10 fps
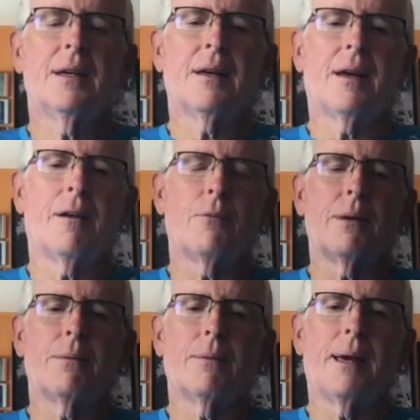
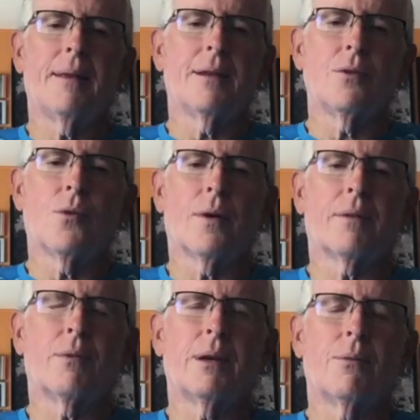and the North.
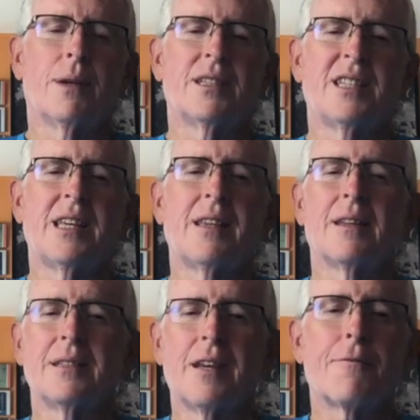We see the
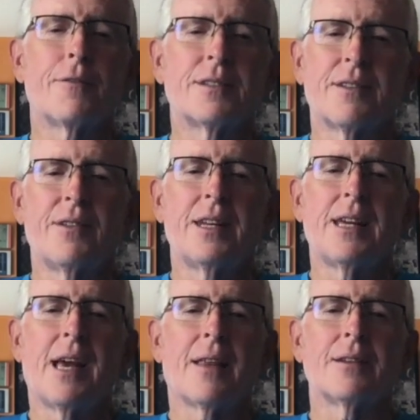difference of
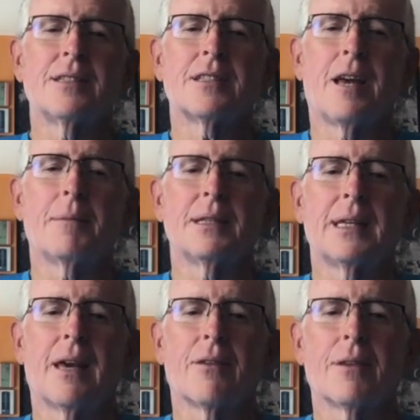ideologies coming
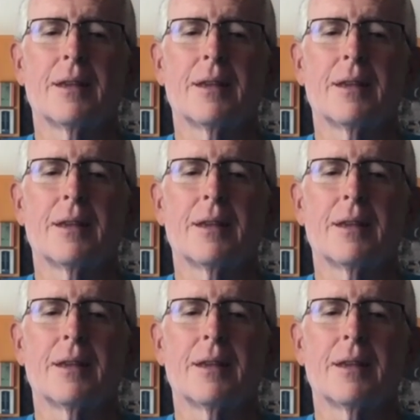together,